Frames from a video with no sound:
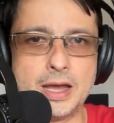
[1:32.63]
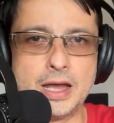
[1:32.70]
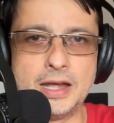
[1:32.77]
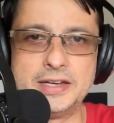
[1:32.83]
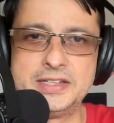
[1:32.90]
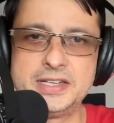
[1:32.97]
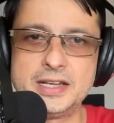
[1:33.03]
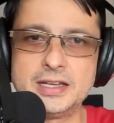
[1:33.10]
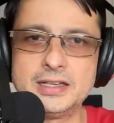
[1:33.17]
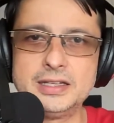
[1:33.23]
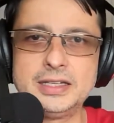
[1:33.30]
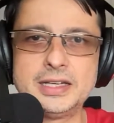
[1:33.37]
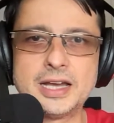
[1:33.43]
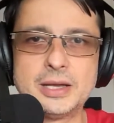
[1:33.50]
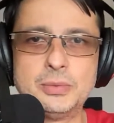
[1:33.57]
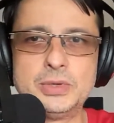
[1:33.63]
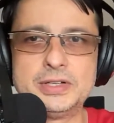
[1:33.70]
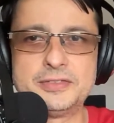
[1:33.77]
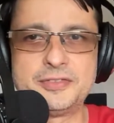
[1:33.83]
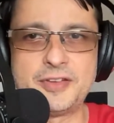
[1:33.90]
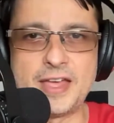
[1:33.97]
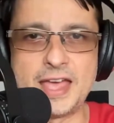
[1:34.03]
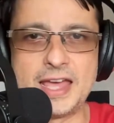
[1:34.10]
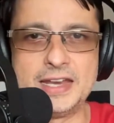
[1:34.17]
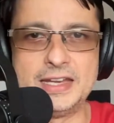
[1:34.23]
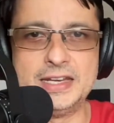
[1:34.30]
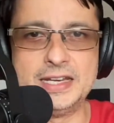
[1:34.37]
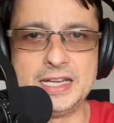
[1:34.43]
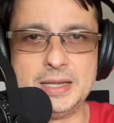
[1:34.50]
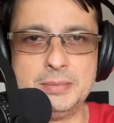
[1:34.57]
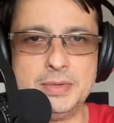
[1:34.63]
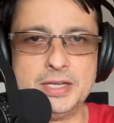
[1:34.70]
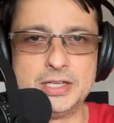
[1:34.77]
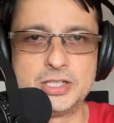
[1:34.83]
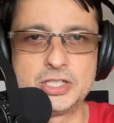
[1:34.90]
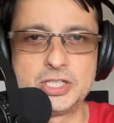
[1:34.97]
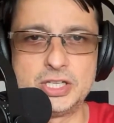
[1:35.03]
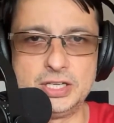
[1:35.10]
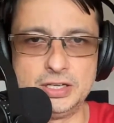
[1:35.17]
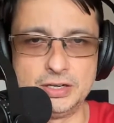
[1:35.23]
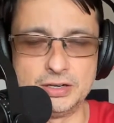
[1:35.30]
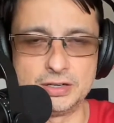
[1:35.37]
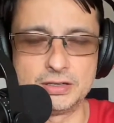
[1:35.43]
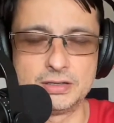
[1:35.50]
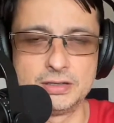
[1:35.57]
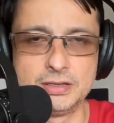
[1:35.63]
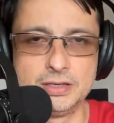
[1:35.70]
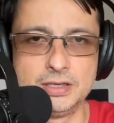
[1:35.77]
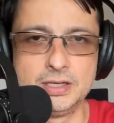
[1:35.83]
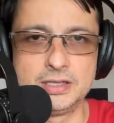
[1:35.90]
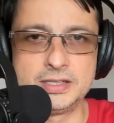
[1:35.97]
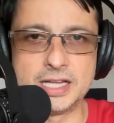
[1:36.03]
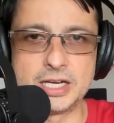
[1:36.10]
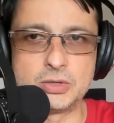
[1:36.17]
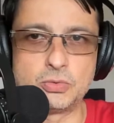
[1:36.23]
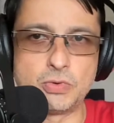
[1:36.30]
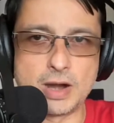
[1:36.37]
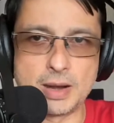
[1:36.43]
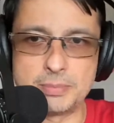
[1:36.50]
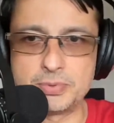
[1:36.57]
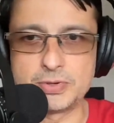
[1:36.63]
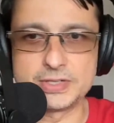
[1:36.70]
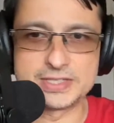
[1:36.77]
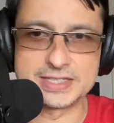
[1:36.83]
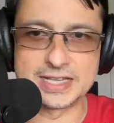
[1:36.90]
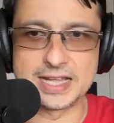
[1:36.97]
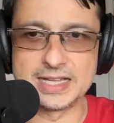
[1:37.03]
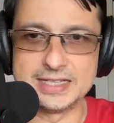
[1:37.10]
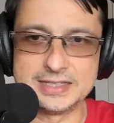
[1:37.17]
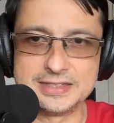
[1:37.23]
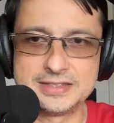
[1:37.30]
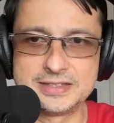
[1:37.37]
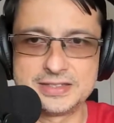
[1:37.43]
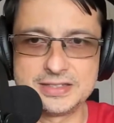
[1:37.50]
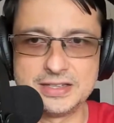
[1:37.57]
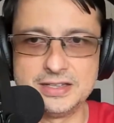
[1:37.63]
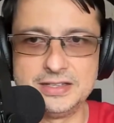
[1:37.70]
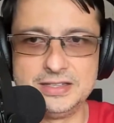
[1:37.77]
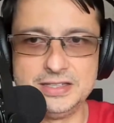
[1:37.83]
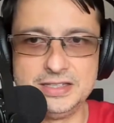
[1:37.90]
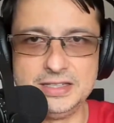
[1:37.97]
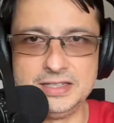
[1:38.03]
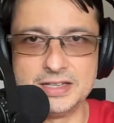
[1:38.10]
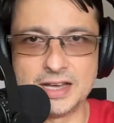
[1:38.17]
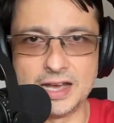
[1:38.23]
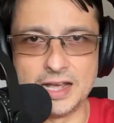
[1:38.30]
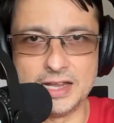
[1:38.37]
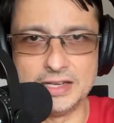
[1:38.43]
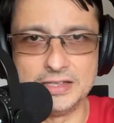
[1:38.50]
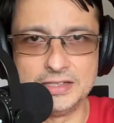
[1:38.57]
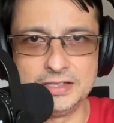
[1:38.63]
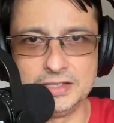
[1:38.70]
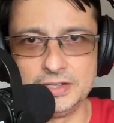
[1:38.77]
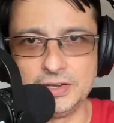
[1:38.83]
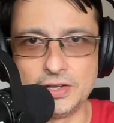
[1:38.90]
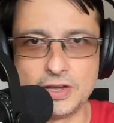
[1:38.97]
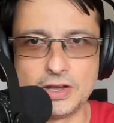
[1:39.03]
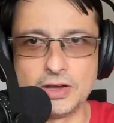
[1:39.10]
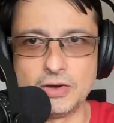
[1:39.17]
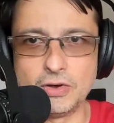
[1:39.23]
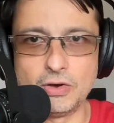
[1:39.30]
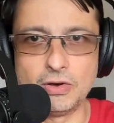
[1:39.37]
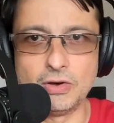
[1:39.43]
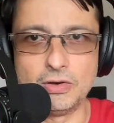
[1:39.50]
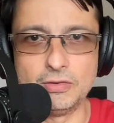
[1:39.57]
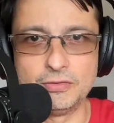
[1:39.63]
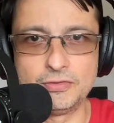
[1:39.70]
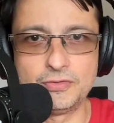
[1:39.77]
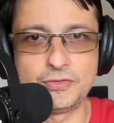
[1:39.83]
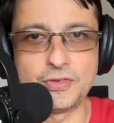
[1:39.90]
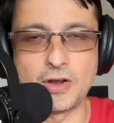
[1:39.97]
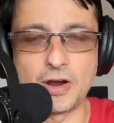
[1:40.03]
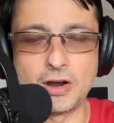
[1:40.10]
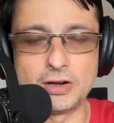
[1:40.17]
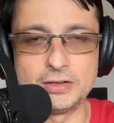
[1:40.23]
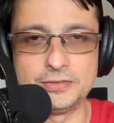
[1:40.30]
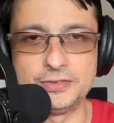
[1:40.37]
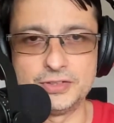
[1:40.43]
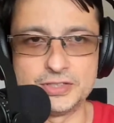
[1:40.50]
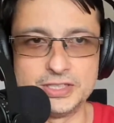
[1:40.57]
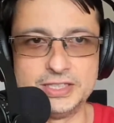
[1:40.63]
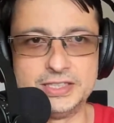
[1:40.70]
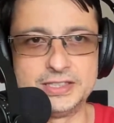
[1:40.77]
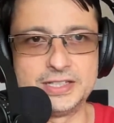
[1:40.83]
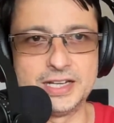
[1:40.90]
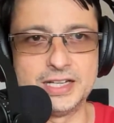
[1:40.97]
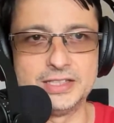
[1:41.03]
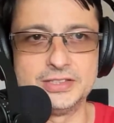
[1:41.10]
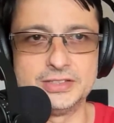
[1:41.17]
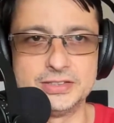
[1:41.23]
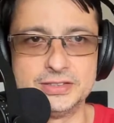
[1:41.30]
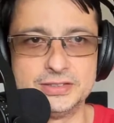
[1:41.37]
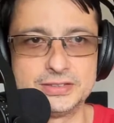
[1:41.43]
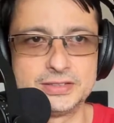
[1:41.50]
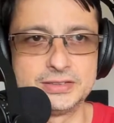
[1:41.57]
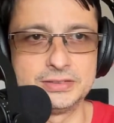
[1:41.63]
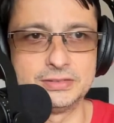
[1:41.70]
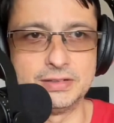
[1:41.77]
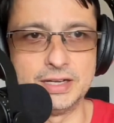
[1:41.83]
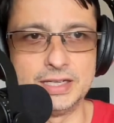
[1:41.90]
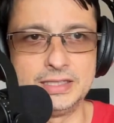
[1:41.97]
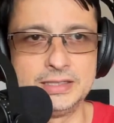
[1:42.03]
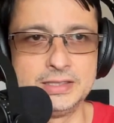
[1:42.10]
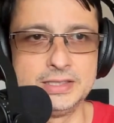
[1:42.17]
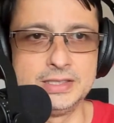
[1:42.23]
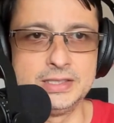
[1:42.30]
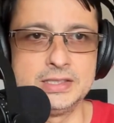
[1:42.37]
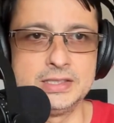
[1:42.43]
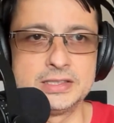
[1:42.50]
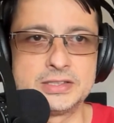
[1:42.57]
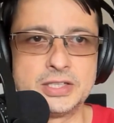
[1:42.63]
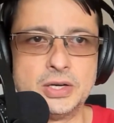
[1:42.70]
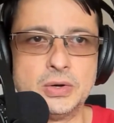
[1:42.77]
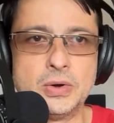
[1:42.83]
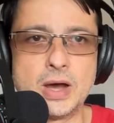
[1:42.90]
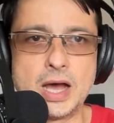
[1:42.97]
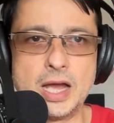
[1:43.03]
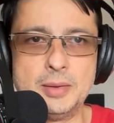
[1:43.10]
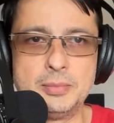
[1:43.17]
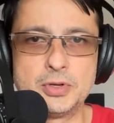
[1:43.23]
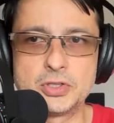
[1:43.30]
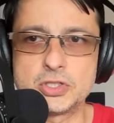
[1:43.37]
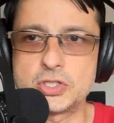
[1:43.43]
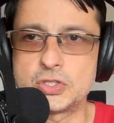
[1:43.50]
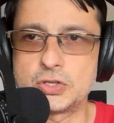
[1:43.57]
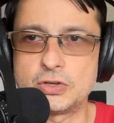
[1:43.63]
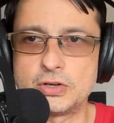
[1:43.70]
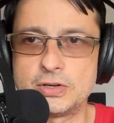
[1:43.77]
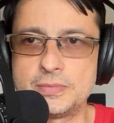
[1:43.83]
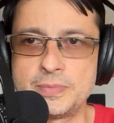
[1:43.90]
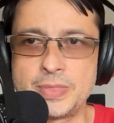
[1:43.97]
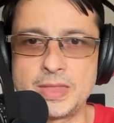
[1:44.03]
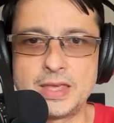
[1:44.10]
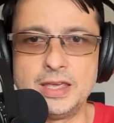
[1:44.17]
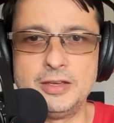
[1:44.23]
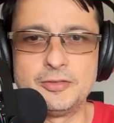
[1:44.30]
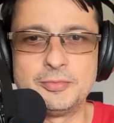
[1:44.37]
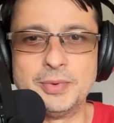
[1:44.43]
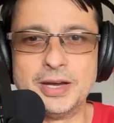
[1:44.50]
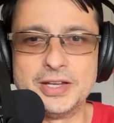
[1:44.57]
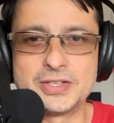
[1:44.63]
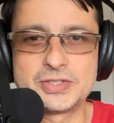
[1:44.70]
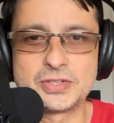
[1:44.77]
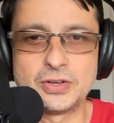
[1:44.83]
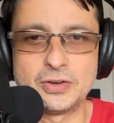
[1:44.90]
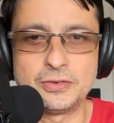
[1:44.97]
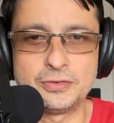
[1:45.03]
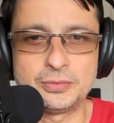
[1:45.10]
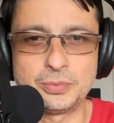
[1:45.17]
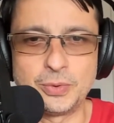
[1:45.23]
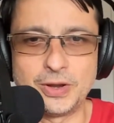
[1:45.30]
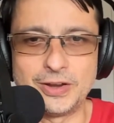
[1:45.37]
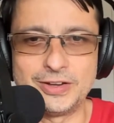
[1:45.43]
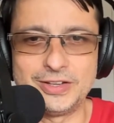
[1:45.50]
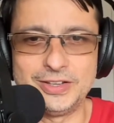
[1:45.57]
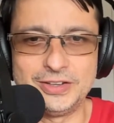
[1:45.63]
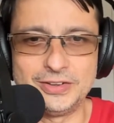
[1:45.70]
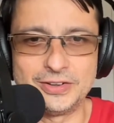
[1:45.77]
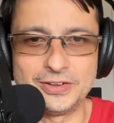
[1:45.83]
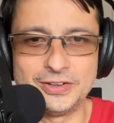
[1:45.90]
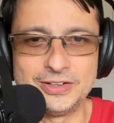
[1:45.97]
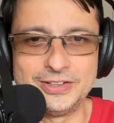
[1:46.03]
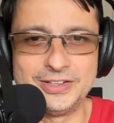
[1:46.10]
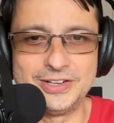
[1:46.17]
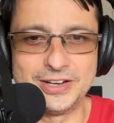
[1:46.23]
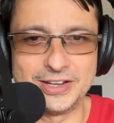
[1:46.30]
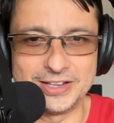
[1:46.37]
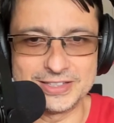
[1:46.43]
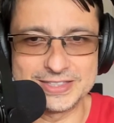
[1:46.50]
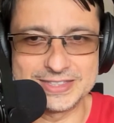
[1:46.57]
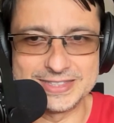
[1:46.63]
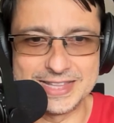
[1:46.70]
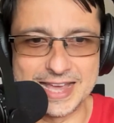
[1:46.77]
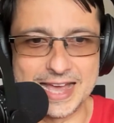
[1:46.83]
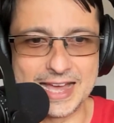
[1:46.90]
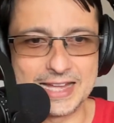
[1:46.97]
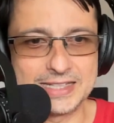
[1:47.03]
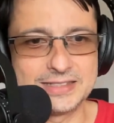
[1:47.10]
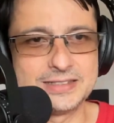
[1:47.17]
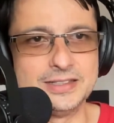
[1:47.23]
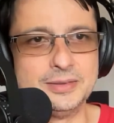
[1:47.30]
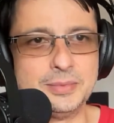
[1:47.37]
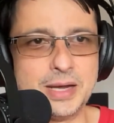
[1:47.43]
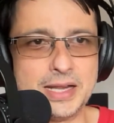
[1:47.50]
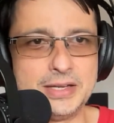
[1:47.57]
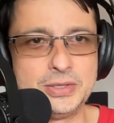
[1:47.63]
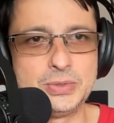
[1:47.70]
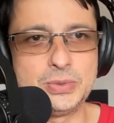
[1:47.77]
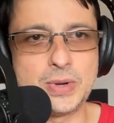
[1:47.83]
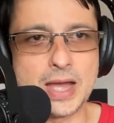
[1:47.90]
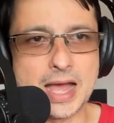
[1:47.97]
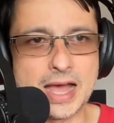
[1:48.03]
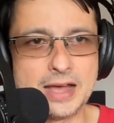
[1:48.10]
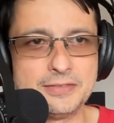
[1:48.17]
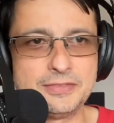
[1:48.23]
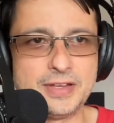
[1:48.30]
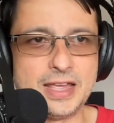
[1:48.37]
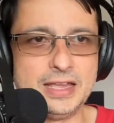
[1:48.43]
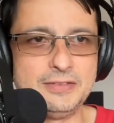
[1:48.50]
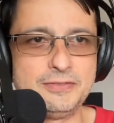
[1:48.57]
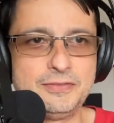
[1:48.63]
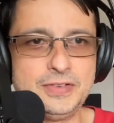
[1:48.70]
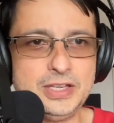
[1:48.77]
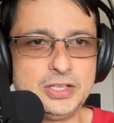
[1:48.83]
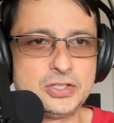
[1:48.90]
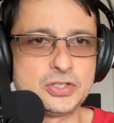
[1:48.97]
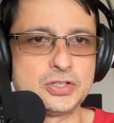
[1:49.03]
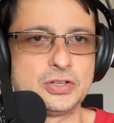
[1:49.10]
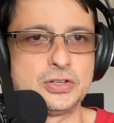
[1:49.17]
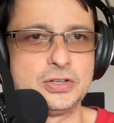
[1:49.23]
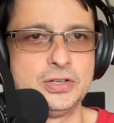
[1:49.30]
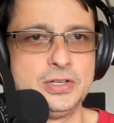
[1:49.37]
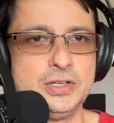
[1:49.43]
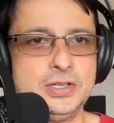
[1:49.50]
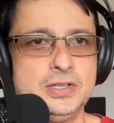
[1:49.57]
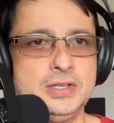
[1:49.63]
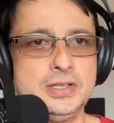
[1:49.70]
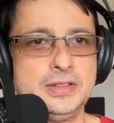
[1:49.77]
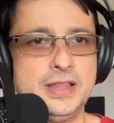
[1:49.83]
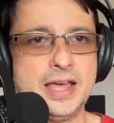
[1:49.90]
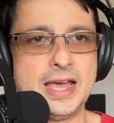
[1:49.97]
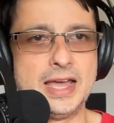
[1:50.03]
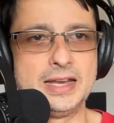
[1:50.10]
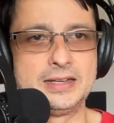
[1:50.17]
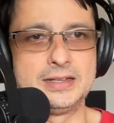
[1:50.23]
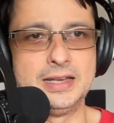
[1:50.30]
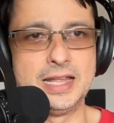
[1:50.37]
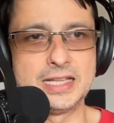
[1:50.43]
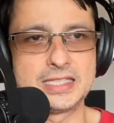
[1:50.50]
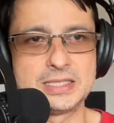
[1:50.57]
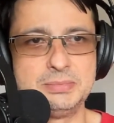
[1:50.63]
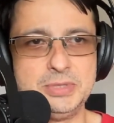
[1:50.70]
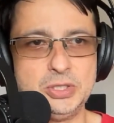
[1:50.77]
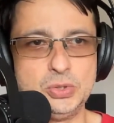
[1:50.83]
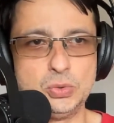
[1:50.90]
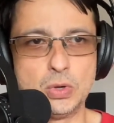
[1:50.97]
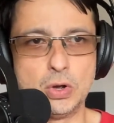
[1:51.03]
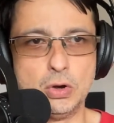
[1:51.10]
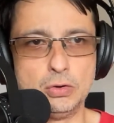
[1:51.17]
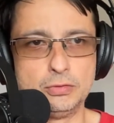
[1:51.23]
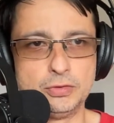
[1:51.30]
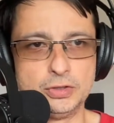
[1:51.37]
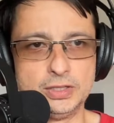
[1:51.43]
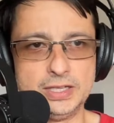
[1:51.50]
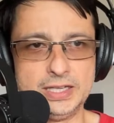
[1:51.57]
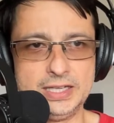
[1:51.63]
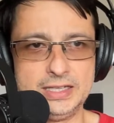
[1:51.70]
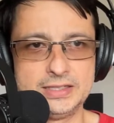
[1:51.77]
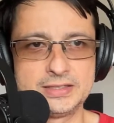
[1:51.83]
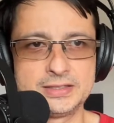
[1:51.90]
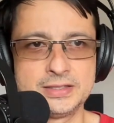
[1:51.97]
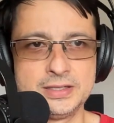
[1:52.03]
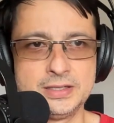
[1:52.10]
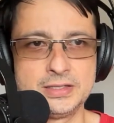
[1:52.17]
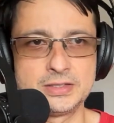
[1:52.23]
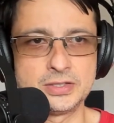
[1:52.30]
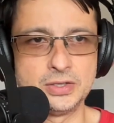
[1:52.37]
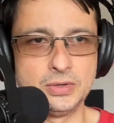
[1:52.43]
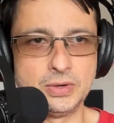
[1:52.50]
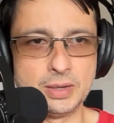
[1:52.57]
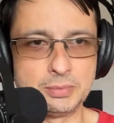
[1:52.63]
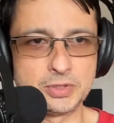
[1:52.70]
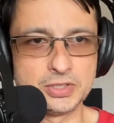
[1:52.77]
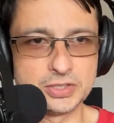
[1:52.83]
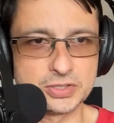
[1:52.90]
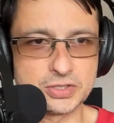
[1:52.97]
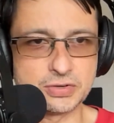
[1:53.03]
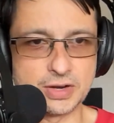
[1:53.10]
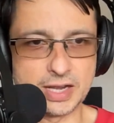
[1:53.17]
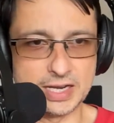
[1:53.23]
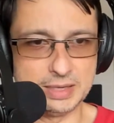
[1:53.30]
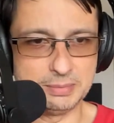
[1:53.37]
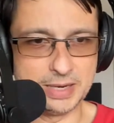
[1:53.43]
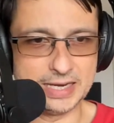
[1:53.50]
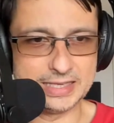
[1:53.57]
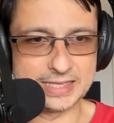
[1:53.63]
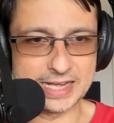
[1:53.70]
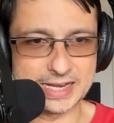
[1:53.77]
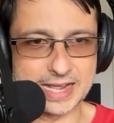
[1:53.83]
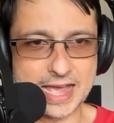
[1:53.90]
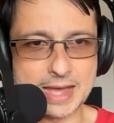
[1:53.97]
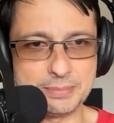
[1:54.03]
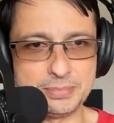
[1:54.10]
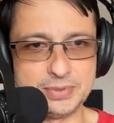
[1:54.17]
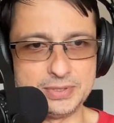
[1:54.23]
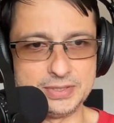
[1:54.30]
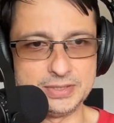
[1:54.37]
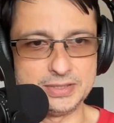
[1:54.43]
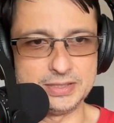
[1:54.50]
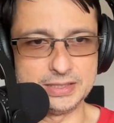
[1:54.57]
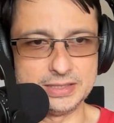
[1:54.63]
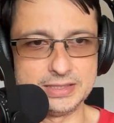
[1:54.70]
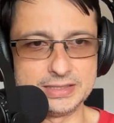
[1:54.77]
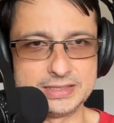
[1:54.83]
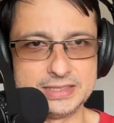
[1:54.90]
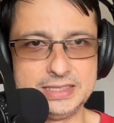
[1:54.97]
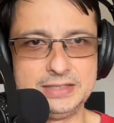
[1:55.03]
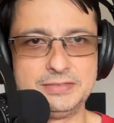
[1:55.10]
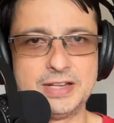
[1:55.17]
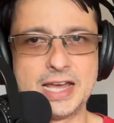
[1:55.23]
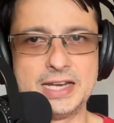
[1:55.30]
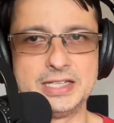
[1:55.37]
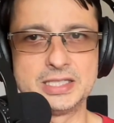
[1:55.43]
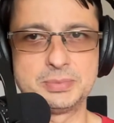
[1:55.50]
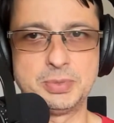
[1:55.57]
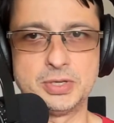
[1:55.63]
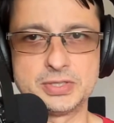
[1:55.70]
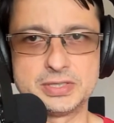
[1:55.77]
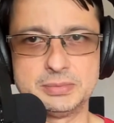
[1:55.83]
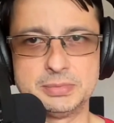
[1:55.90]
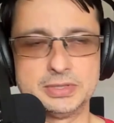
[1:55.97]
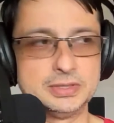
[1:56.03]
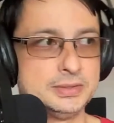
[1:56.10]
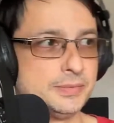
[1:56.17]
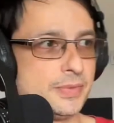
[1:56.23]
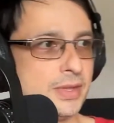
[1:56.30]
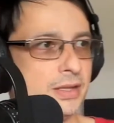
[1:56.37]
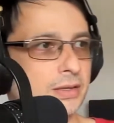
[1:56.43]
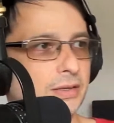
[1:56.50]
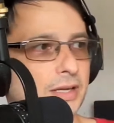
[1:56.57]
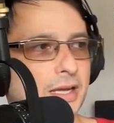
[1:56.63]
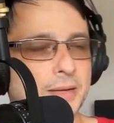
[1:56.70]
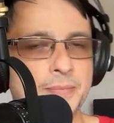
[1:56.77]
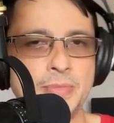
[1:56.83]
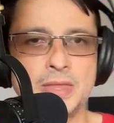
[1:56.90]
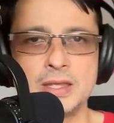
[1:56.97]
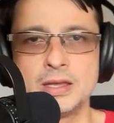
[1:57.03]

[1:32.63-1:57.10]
ideally, I would have had an image here that represents the idea of artificial intelligence, right? So I'm not sure if my software here does that. I do have a feature that lets me do overlays. So I'm going to try and make that happen, see if that is possible. Okay.